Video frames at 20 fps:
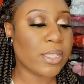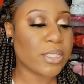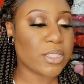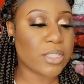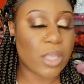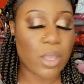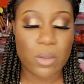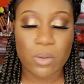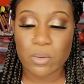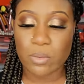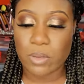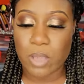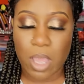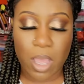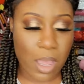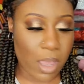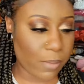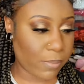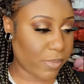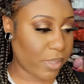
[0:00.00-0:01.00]
So
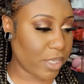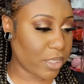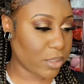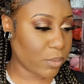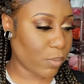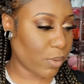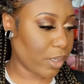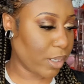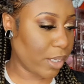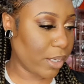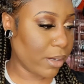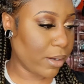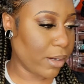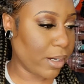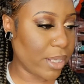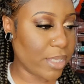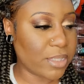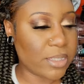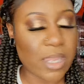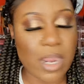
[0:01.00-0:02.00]
um, this one
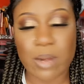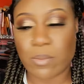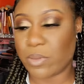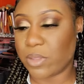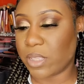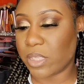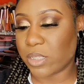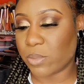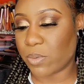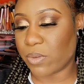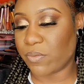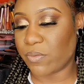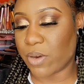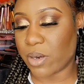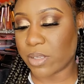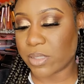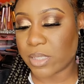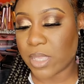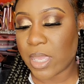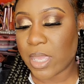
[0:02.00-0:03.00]
here, let's start with this one
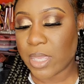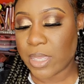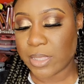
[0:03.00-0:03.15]
first.